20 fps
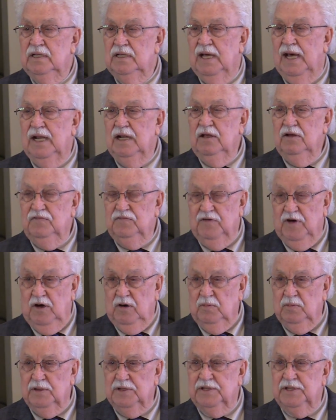I look
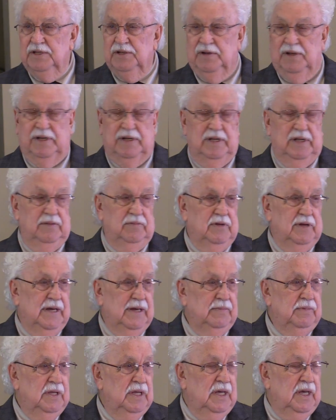forward to it. You know,
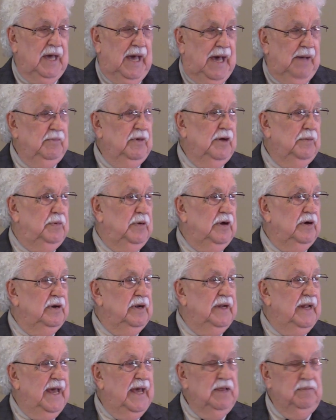I'm, I'm up here
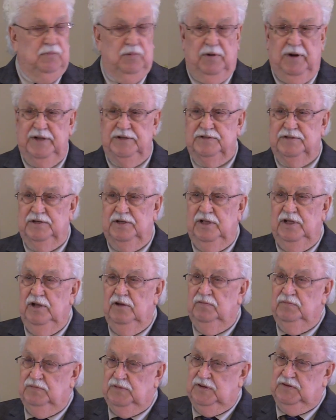today preaching to
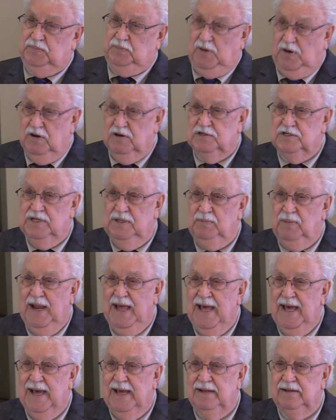you just partially
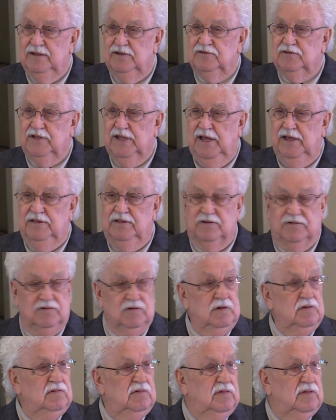blind, just tell you the
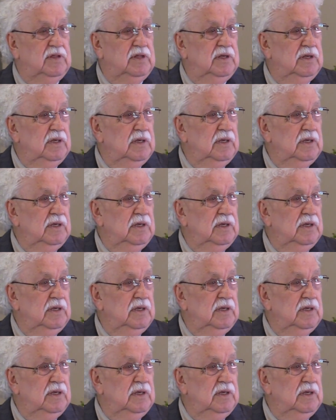truth.